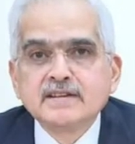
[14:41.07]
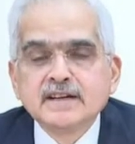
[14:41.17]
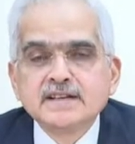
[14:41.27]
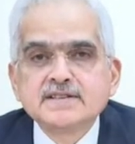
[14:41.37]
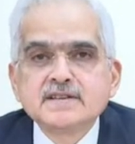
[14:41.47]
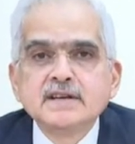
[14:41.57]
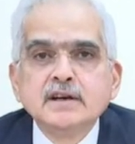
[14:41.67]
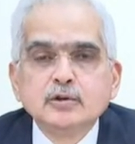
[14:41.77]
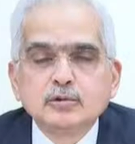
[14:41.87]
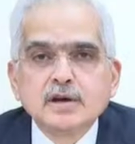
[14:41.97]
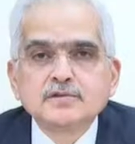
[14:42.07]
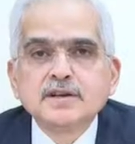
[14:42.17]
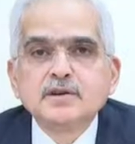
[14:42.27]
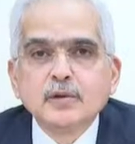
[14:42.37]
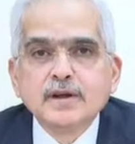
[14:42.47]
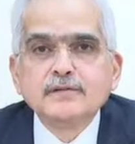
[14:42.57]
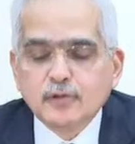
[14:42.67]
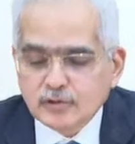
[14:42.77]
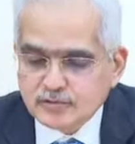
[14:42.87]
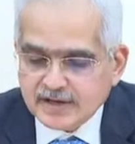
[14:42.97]
that is
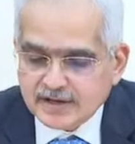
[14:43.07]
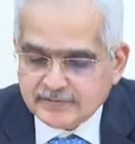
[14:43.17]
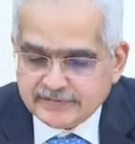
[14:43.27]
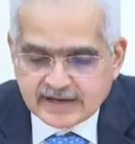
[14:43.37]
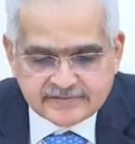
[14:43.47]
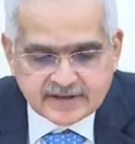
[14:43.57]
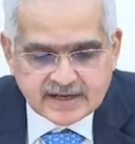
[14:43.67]
2024-25,